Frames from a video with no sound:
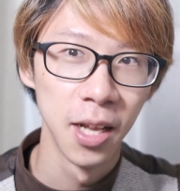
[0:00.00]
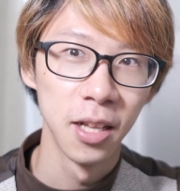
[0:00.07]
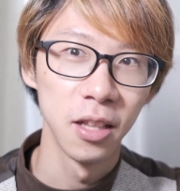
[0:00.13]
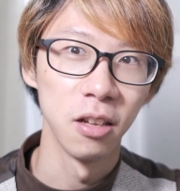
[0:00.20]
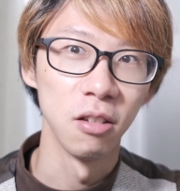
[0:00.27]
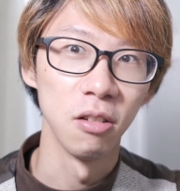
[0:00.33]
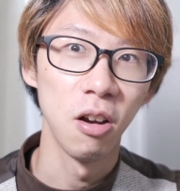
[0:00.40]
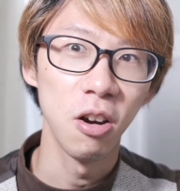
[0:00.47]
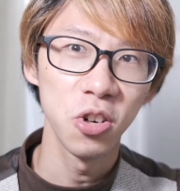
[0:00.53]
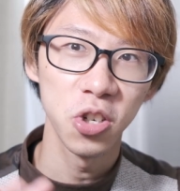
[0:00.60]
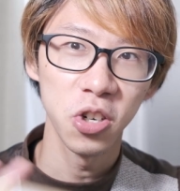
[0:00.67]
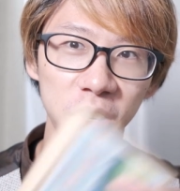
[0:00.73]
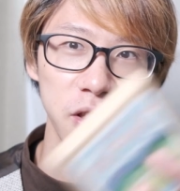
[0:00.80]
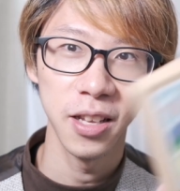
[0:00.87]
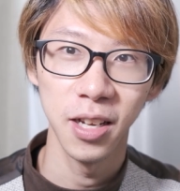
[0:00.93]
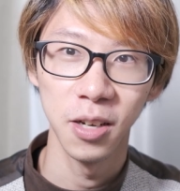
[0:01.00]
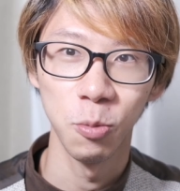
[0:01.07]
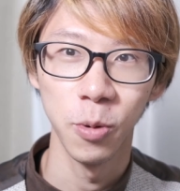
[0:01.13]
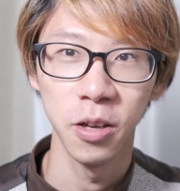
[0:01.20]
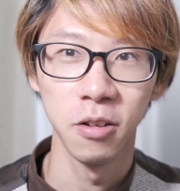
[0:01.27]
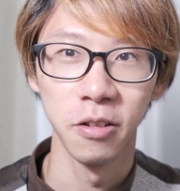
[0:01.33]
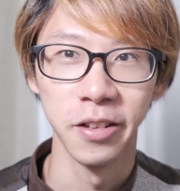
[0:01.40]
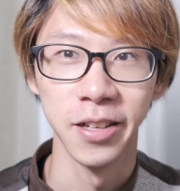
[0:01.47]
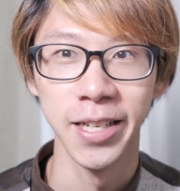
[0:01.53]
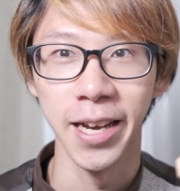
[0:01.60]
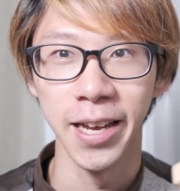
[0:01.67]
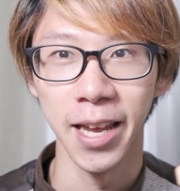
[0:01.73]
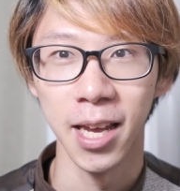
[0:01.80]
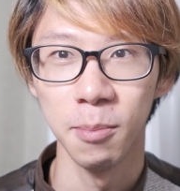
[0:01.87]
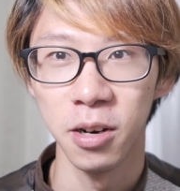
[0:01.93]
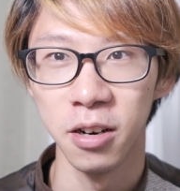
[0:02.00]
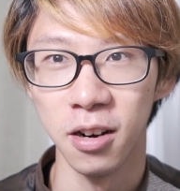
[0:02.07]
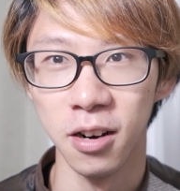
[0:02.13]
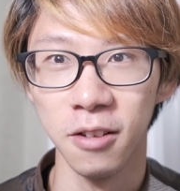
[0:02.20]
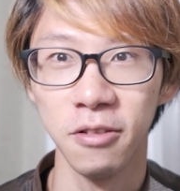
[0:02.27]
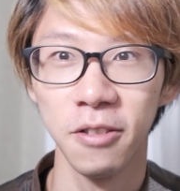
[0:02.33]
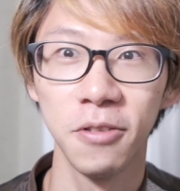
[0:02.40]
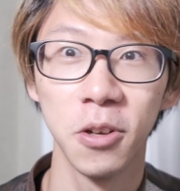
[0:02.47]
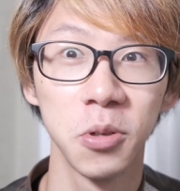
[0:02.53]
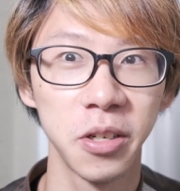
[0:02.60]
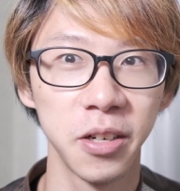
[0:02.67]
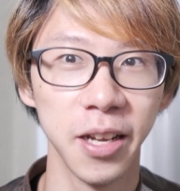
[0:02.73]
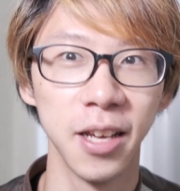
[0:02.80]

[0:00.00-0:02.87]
the larger the what I call the diameter of the filter,